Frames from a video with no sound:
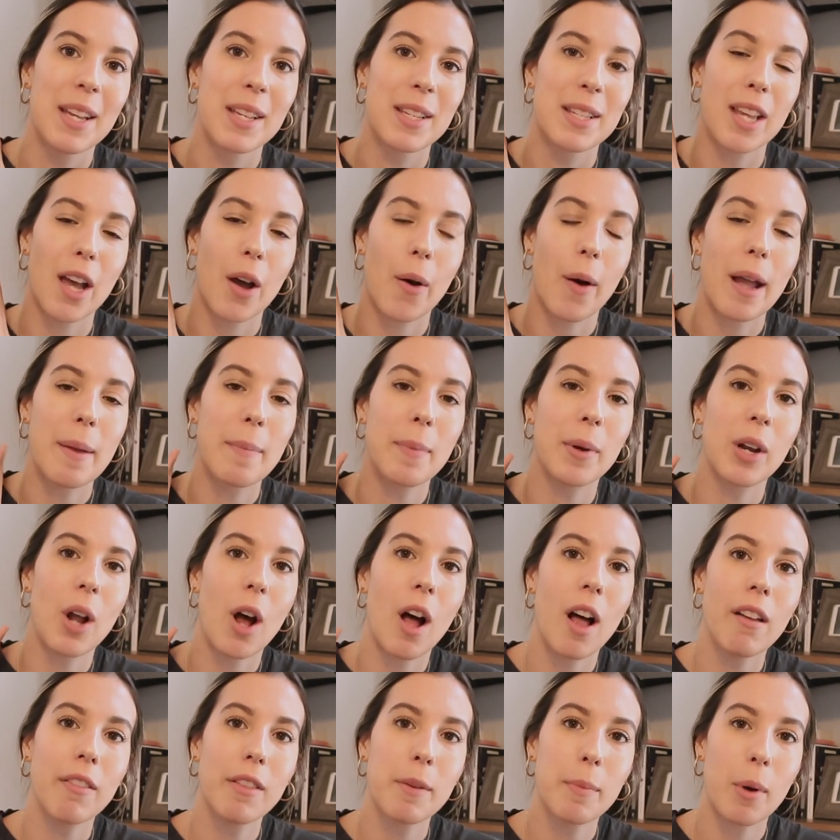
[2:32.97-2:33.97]
So I put
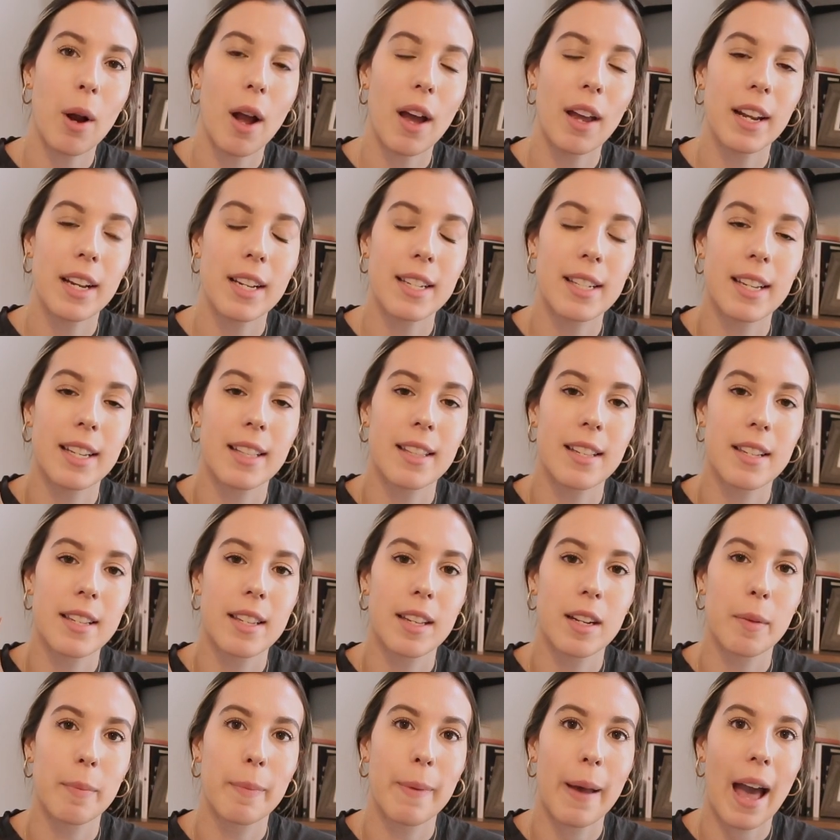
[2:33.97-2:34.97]
all the products in
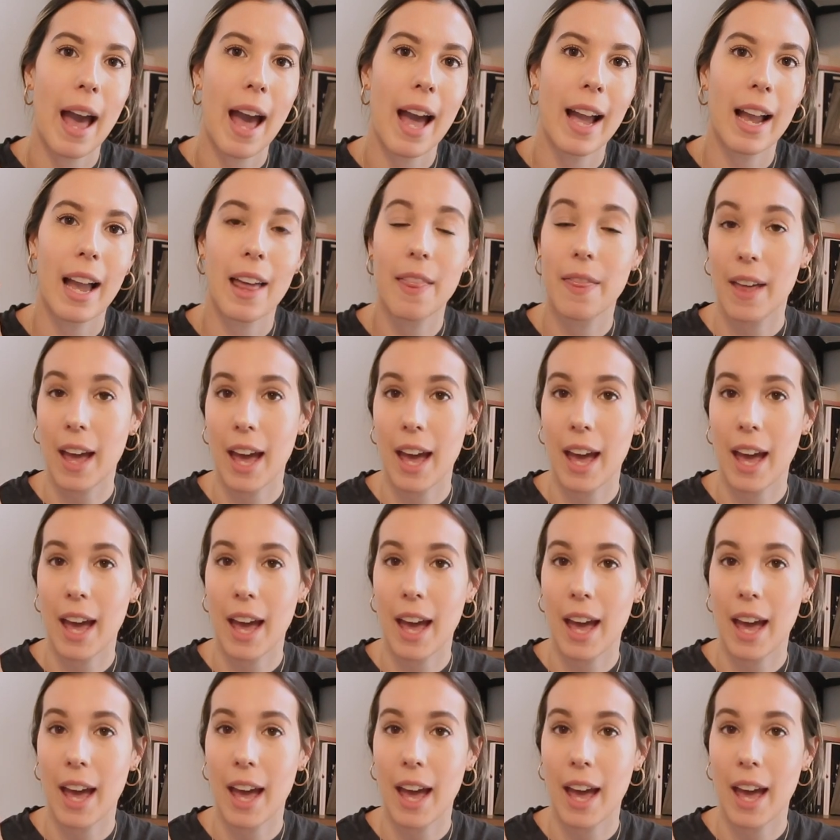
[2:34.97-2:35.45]
this little bag